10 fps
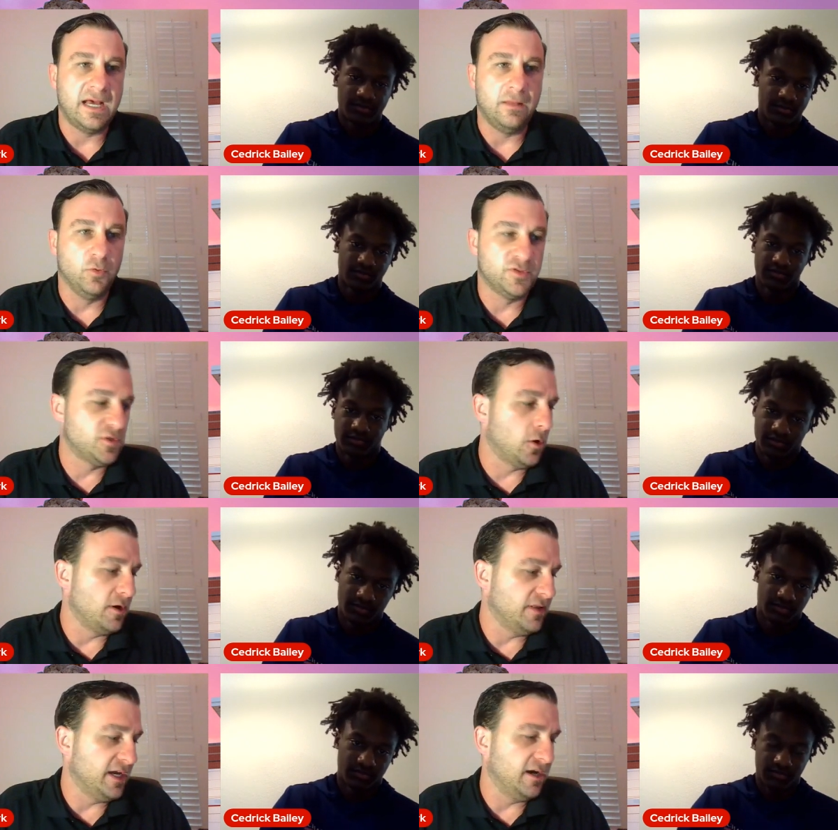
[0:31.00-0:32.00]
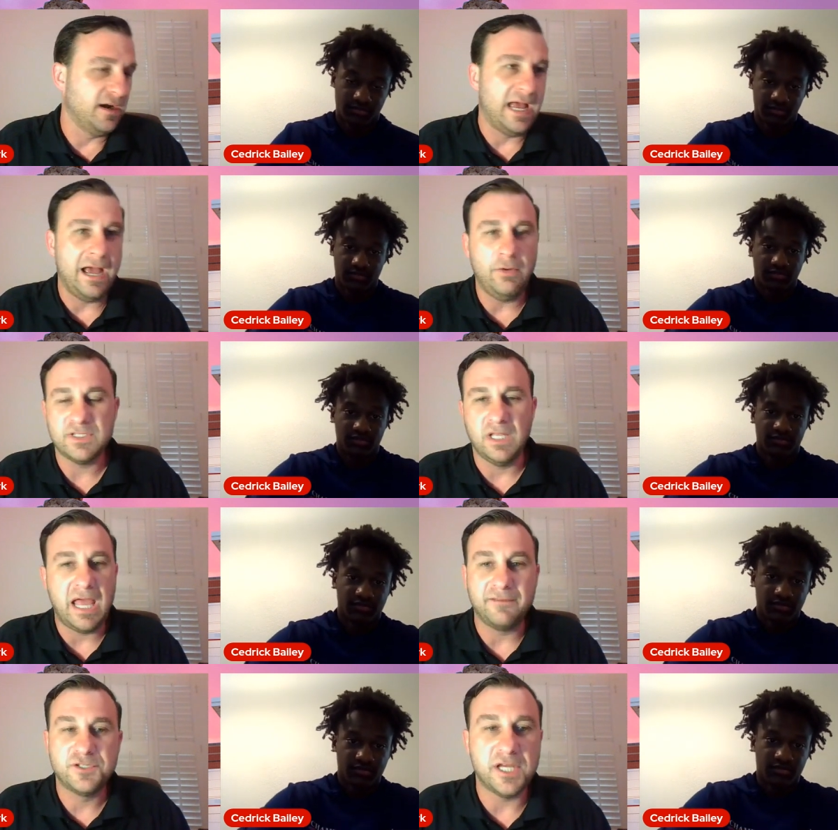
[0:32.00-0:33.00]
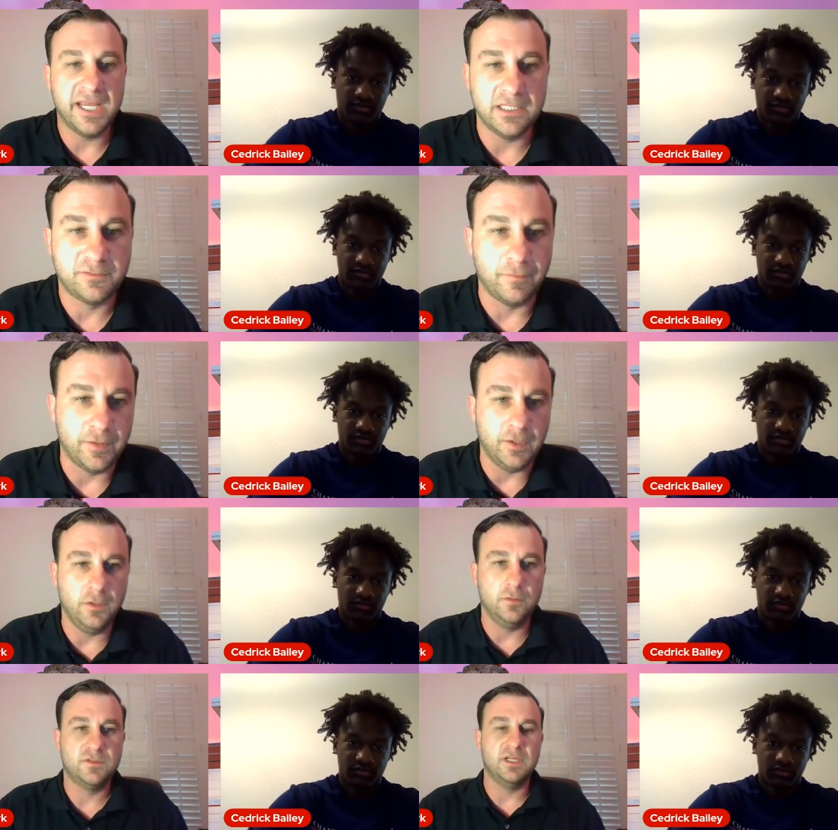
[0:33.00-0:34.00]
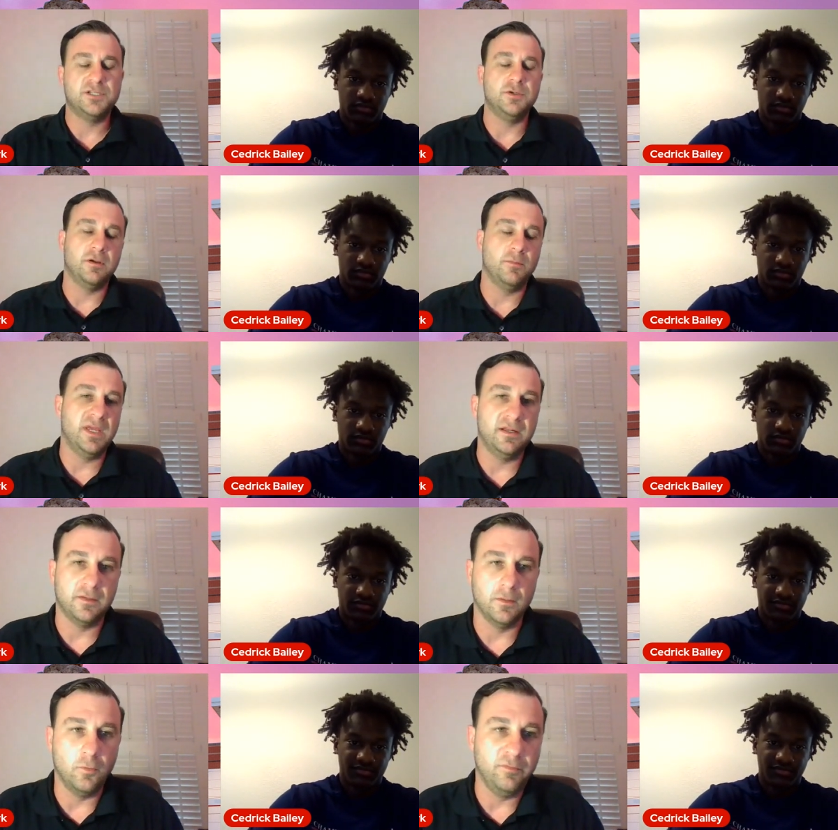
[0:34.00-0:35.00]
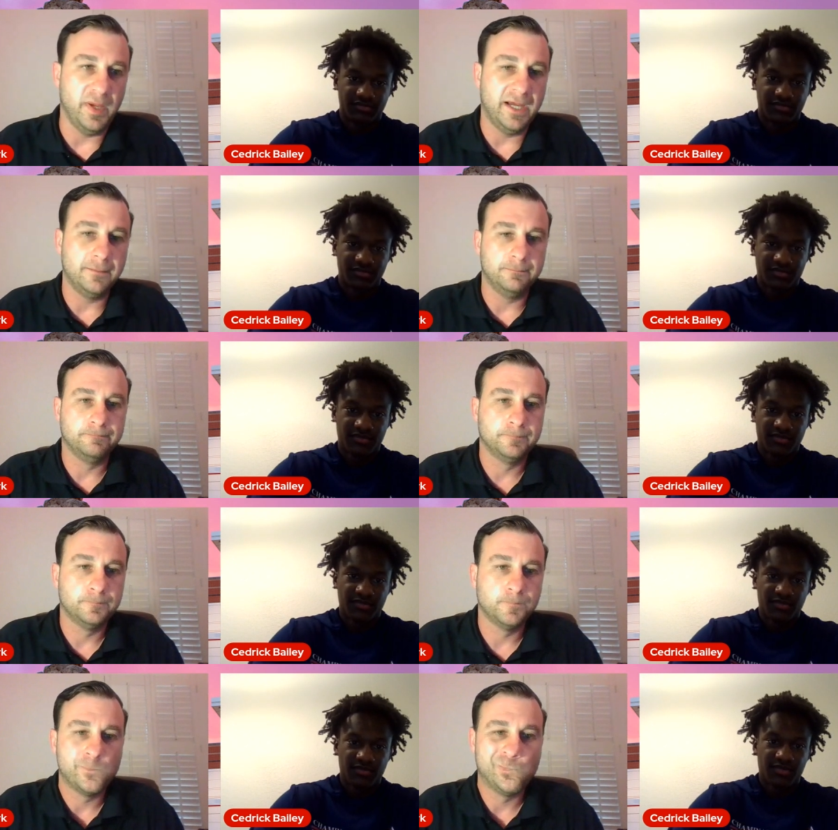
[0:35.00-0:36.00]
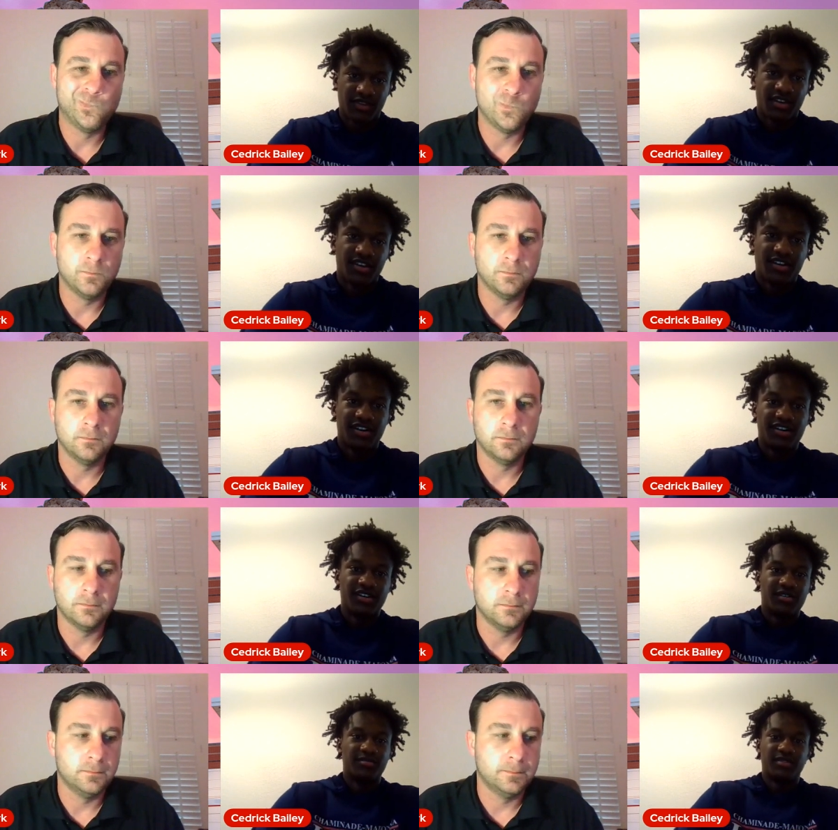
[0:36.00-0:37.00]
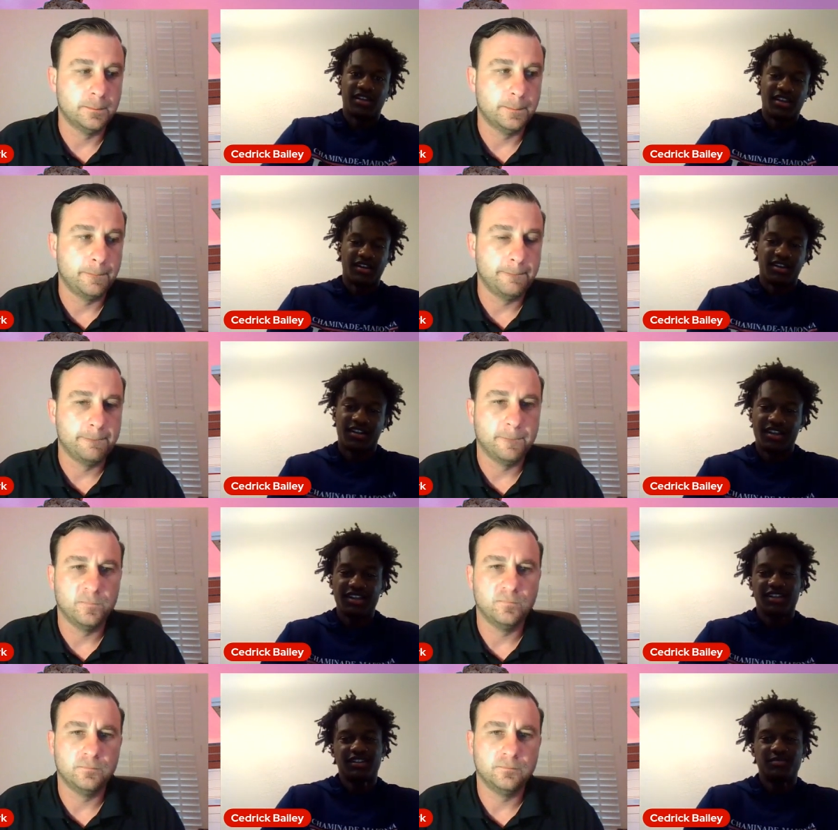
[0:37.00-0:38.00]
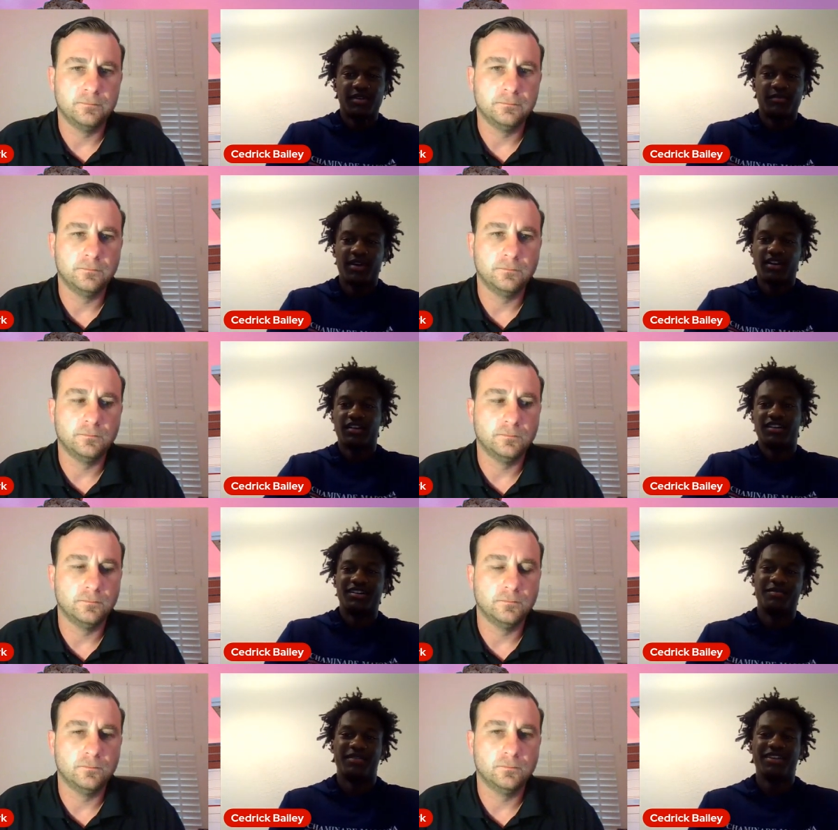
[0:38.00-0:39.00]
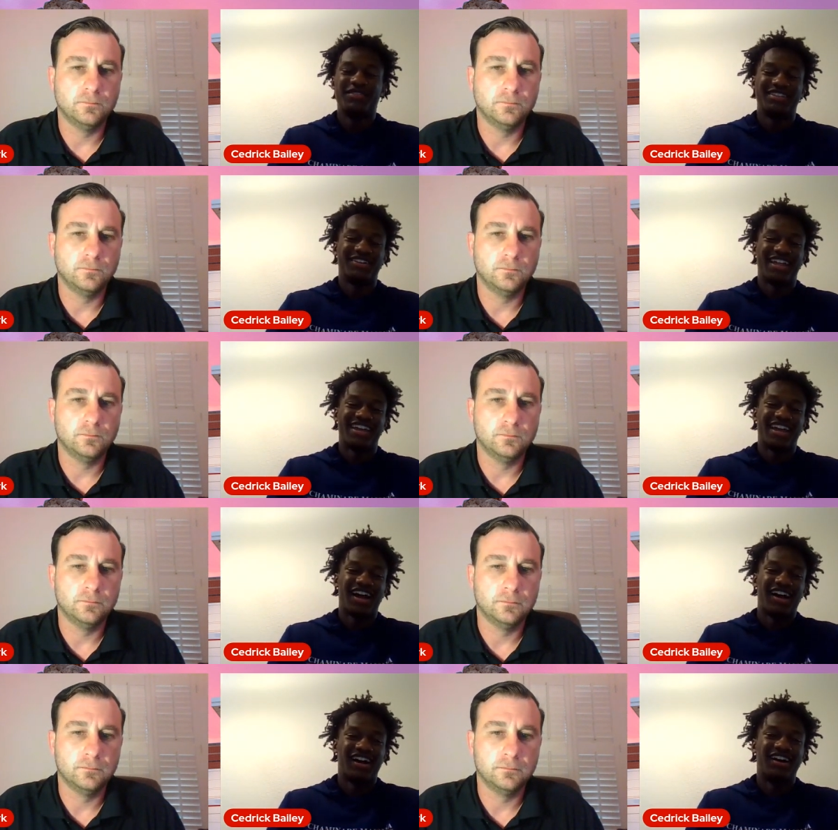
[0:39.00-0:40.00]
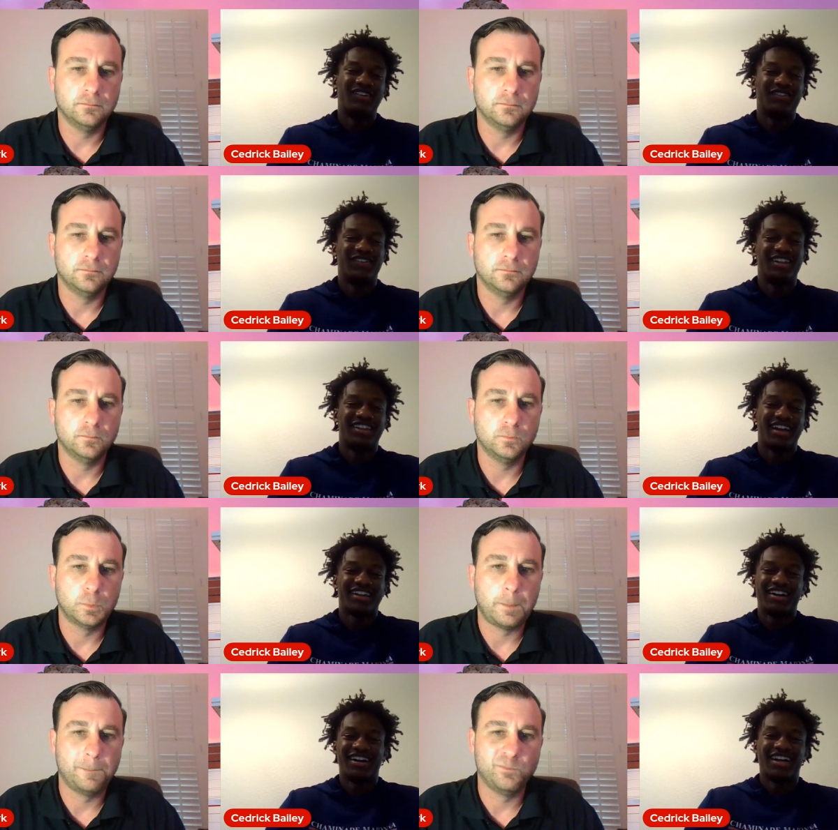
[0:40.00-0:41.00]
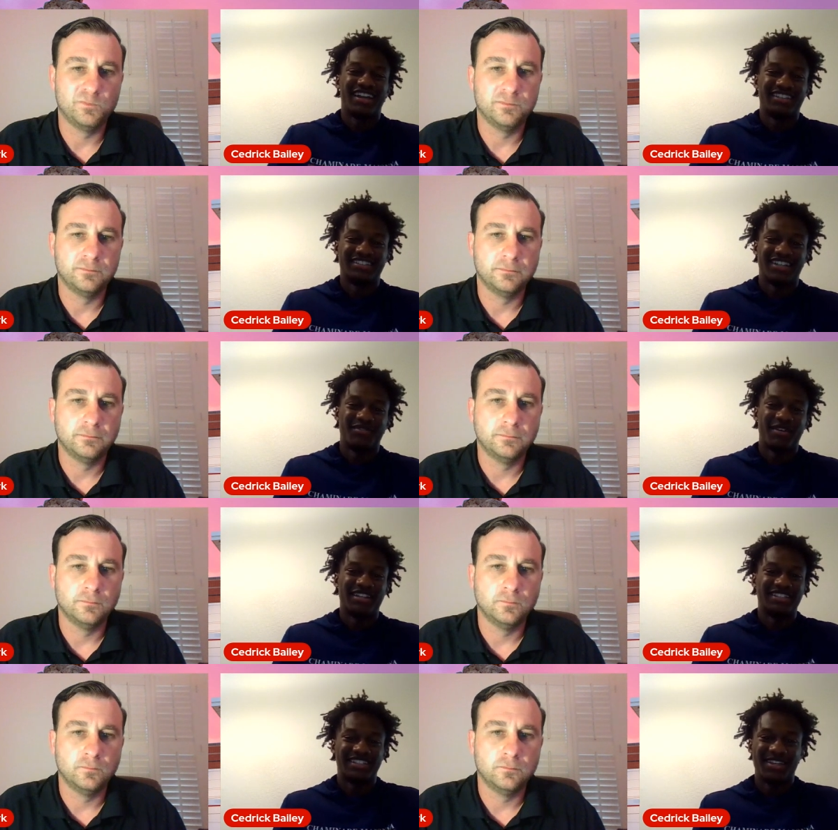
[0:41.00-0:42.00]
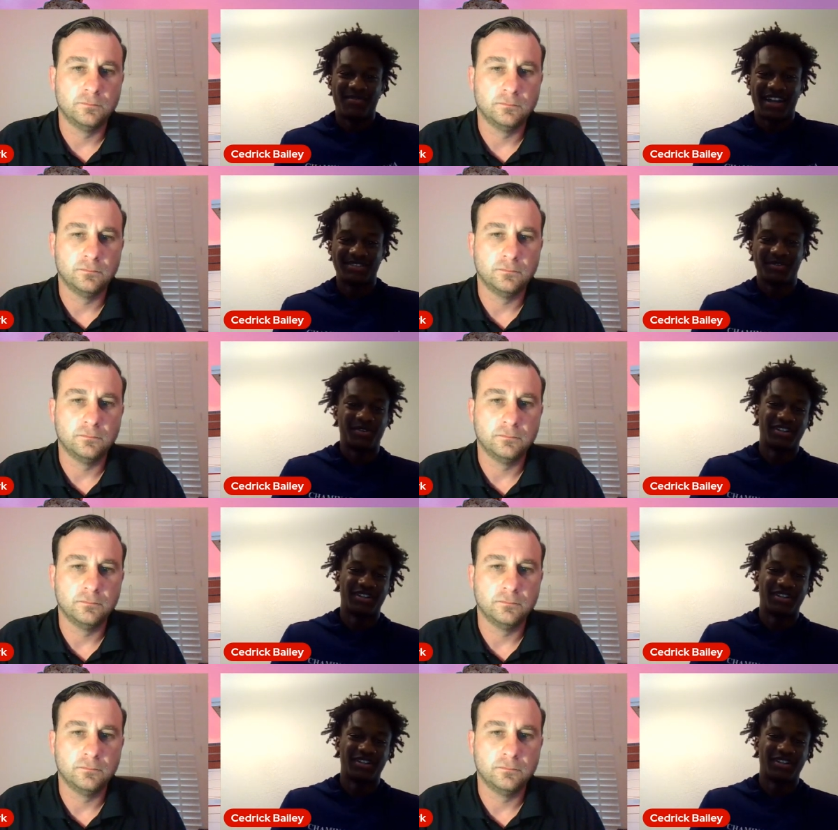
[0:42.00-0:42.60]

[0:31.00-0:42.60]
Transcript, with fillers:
Speaker 1: Uh, we'll start there. How has life changed for you since you committed to the Wolfpack?
Speaker 2: Um, it, has been better. Um, even though like I don't really like how like just everybody just keep asking me